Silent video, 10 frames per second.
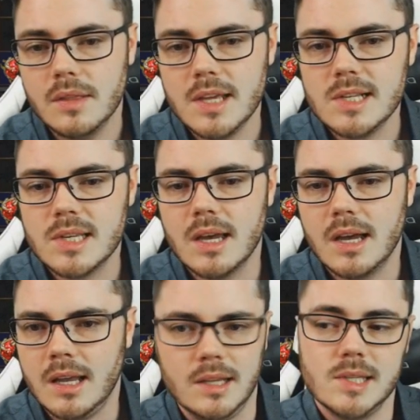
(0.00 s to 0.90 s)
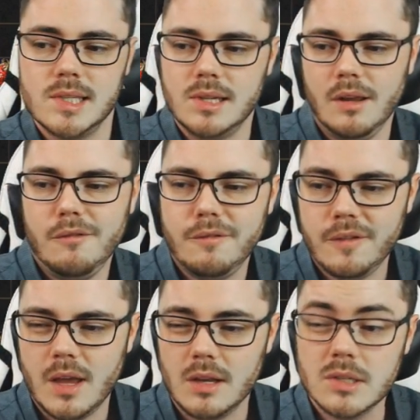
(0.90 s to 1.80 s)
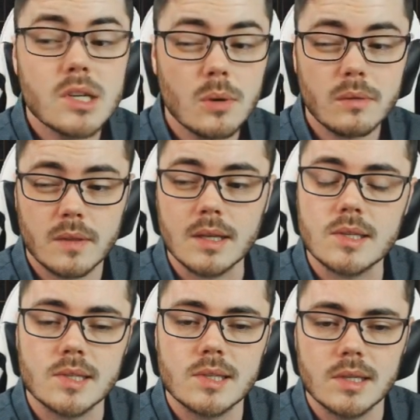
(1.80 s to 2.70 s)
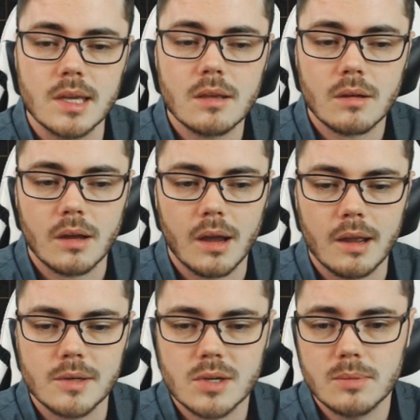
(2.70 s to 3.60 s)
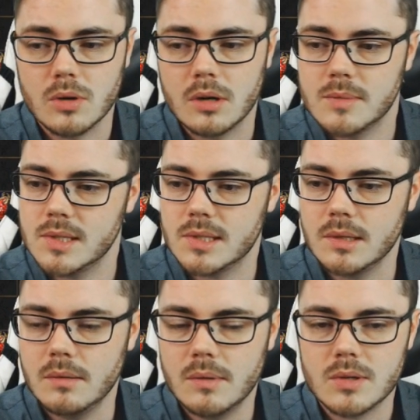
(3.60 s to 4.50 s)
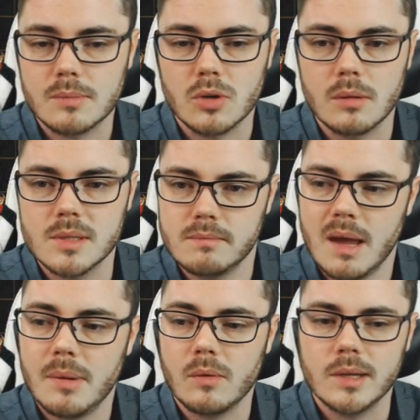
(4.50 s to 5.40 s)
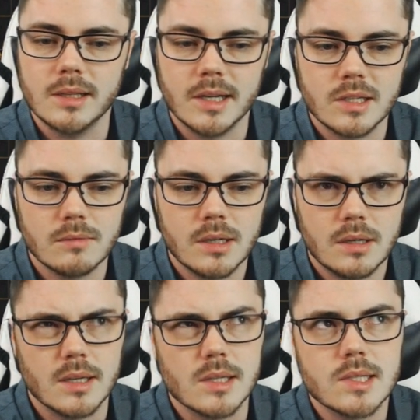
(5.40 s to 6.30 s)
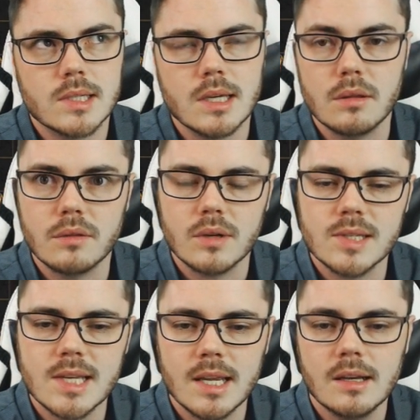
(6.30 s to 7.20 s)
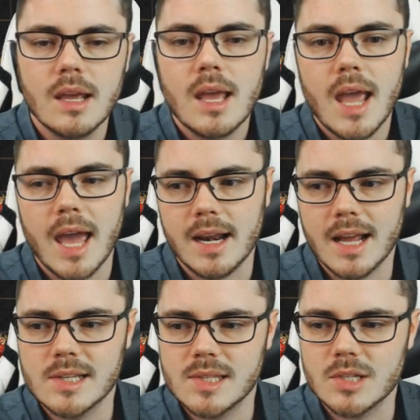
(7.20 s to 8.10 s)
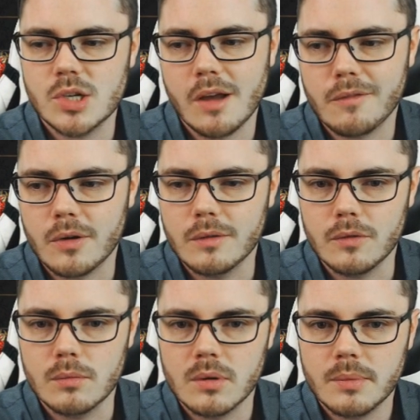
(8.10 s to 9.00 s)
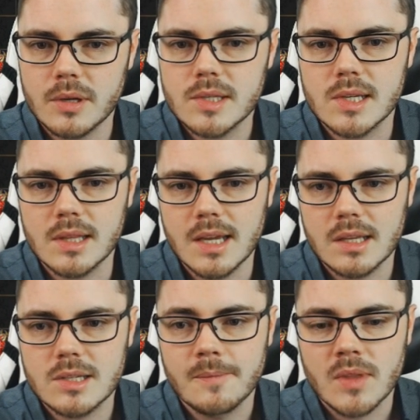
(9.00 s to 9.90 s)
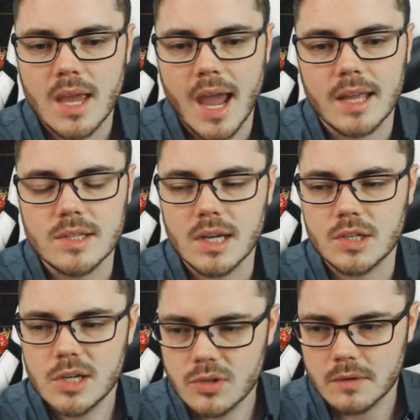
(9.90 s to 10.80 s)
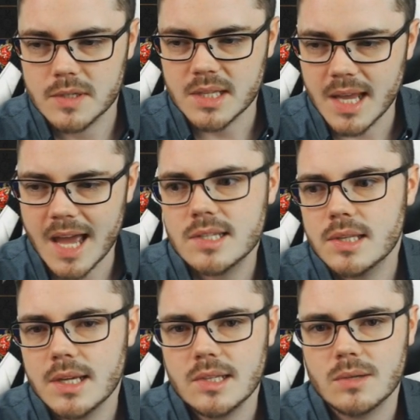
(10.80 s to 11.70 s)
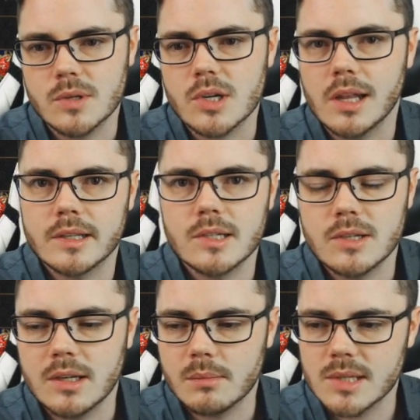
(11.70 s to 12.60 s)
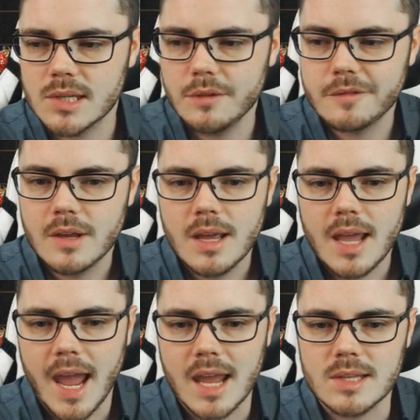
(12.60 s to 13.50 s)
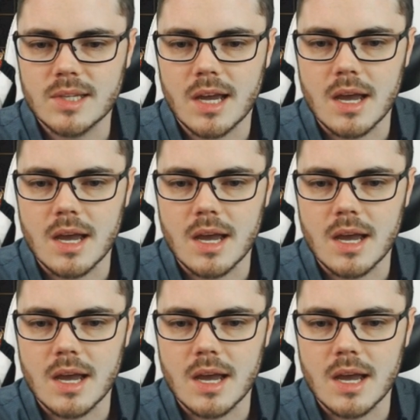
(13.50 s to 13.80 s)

these cards. I've found 2 of these this league. Scriptorium is a map I really like to run. I think it's tier 13, and it has the Chavron of Umbra boss at the end. And she drops the Aesthete, which I like to turn in myself, and